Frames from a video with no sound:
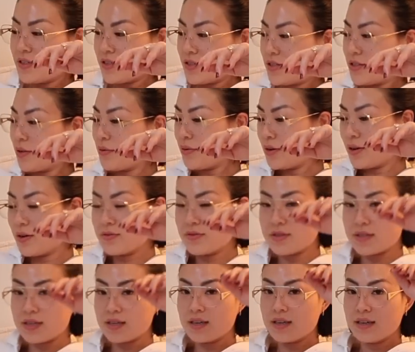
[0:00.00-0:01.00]
is so
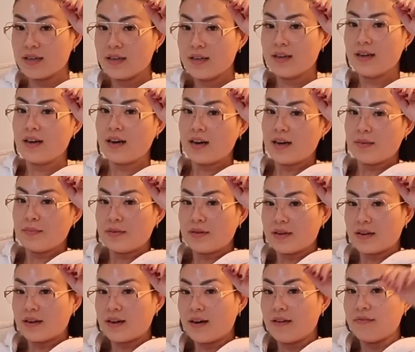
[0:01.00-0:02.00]
cozy. I put
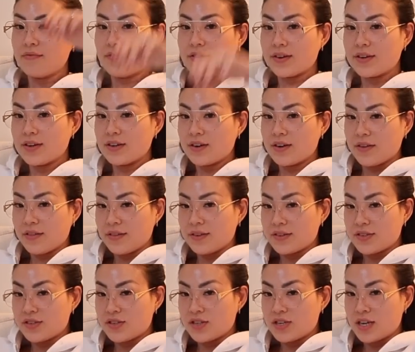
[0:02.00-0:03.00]
a comforter on
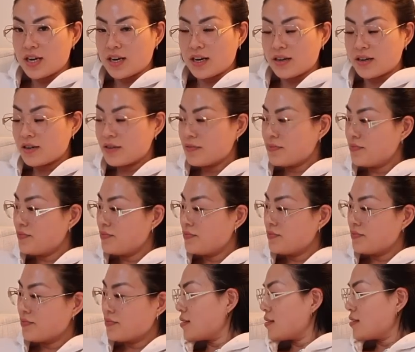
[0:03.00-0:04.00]
this chair.
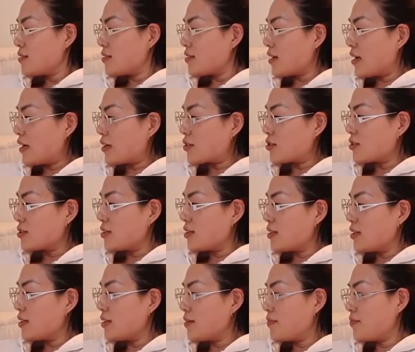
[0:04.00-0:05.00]
This is
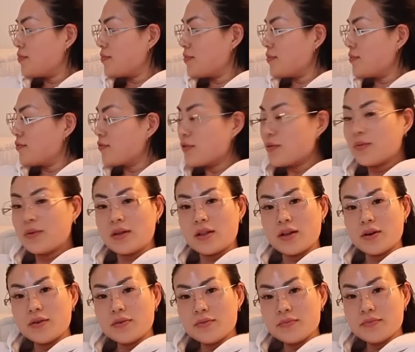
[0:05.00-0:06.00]
actually for
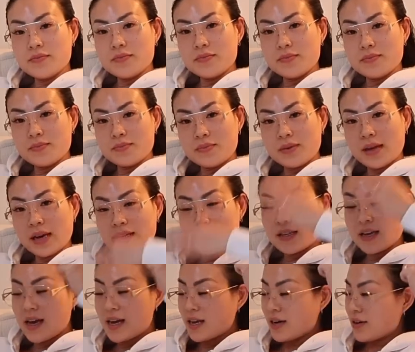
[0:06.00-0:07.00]
Willow. I like
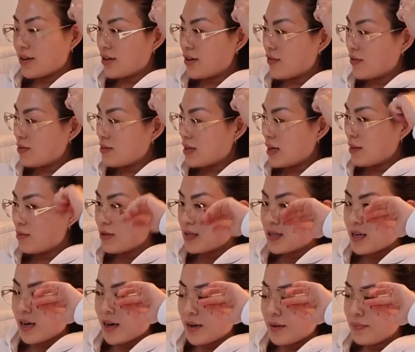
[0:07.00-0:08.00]
to hang out here from time to
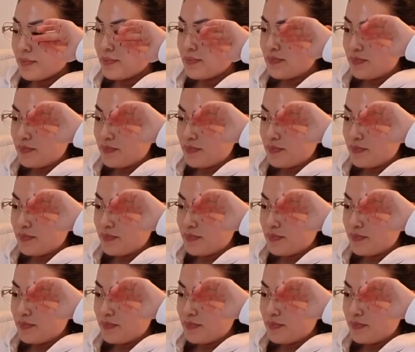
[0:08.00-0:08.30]
time.